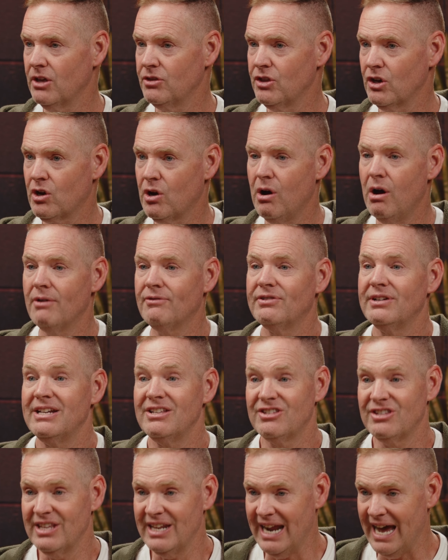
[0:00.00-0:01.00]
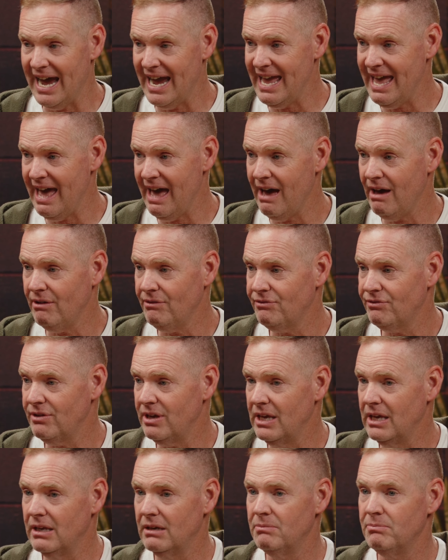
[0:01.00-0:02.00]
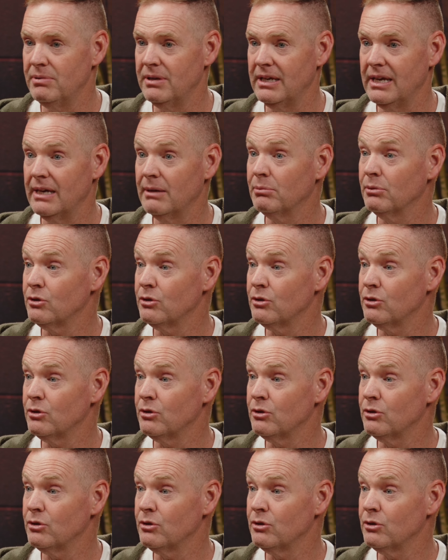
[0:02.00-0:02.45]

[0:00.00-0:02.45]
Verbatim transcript: the confidence that I have in being right.